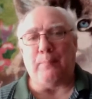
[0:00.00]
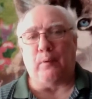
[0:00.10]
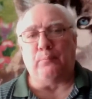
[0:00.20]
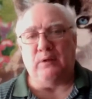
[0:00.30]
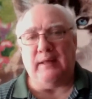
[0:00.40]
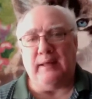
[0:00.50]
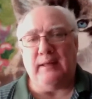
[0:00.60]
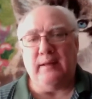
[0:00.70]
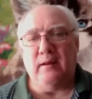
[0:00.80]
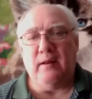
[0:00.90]

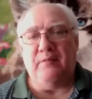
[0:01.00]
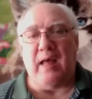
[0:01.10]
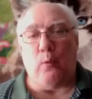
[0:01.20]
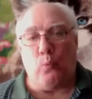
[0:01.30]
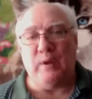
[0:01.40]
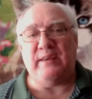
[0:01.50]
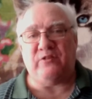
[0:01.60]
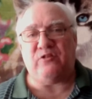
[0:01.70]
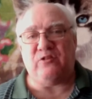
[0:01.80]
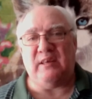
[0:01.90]
probably that
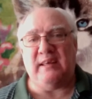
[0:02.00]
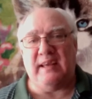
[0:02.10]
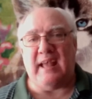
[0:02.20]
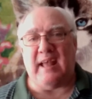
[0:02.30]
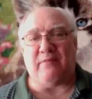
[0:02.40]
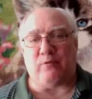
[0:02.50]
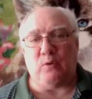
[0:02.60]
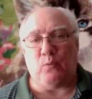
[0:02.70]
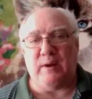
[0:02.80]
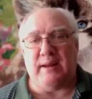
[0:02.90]
we see
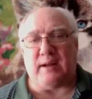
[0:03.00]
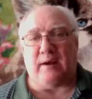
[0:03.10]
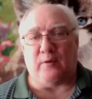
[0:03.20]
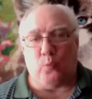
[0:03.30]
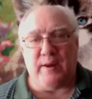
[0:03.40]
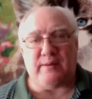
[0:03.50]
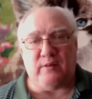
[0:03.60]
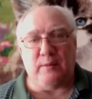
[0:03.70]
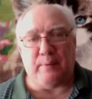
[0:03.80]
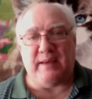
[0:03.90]
every week on a
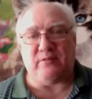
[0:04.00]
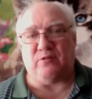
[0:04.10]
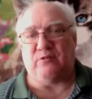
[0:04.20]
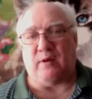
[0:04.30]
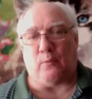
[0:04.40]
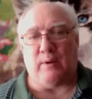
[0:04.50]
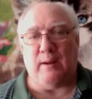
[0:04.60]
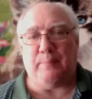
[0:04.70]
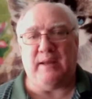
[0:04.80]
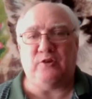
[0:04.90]
weekly
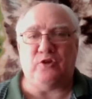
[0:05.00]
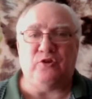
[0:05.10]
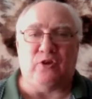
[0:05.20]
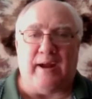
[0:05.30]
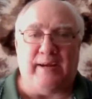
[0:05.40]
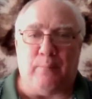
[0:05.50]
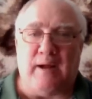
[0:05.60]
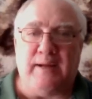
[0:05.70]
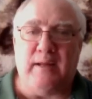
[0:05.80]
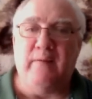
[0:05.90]
basis on Rampage and
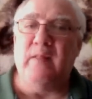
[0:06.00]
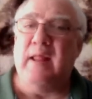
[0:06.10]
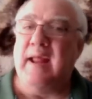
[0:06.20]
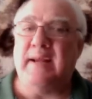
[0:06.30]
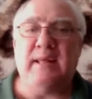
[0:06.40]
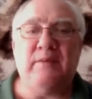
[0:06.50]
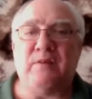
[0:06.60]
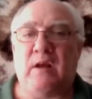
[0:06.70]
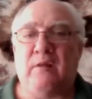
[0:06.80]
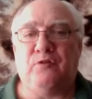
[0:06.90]
Dynamite
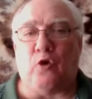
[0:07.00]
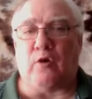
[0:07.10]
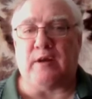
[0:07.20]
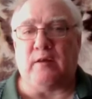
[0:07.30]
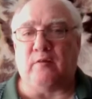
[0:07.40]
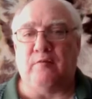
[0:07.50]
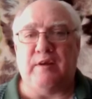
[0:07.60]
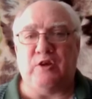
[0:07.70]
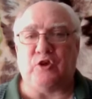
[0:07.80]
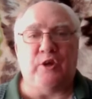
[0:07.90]
and even on Dark
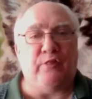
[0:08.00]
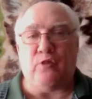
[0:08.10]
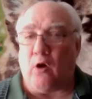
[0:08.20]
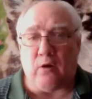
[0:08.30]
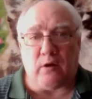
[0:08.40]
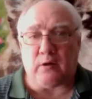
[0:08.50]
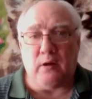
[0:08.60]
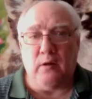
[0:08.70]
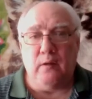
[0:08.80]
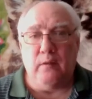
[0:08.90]
Elevation and
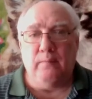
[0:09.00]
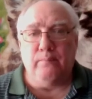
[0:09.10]
Dark,